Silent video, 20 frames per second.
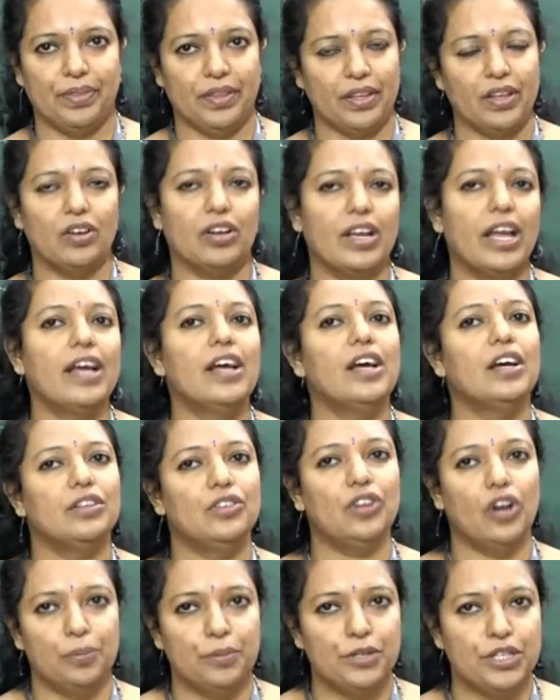Okay,
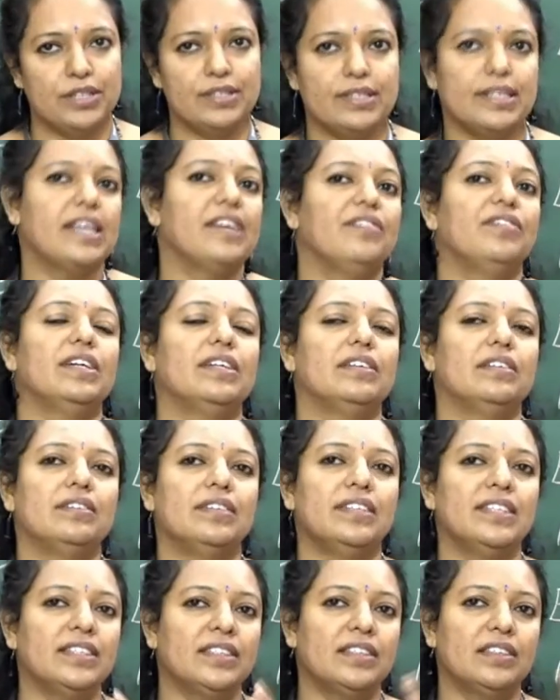the options given,
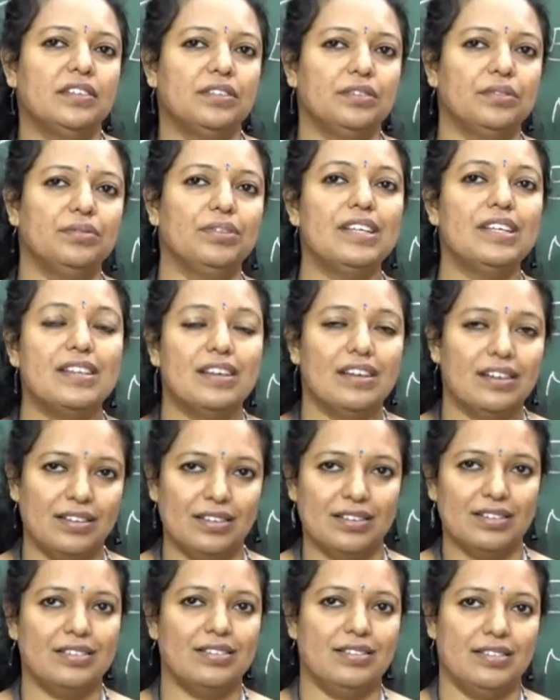
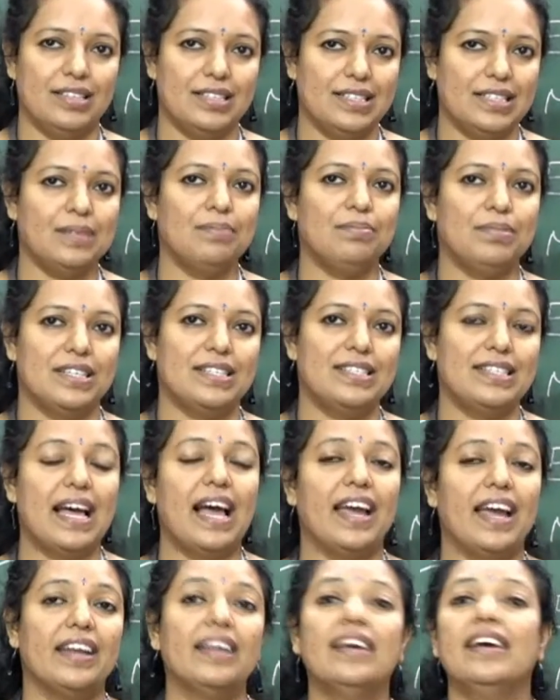the system
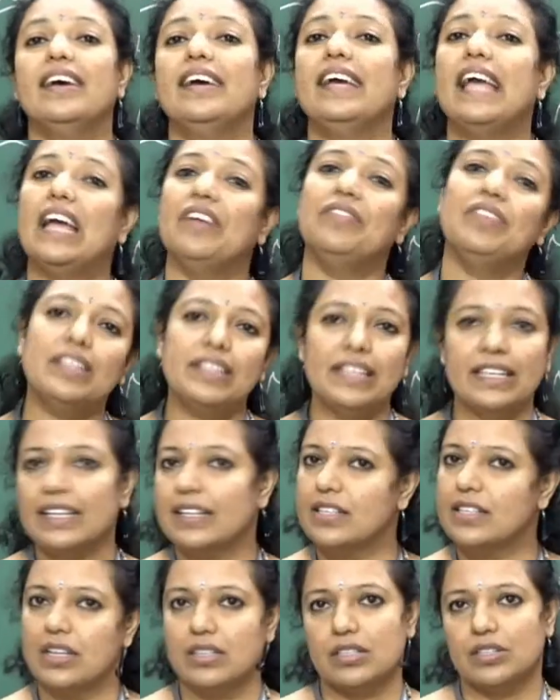design, everything
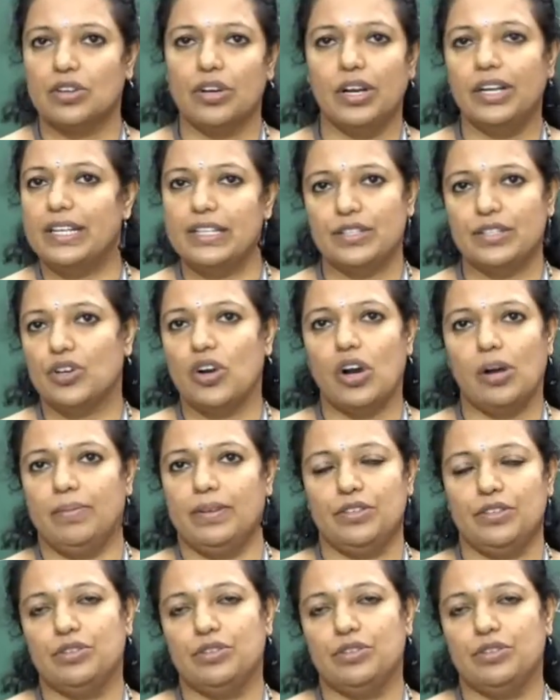is it is common.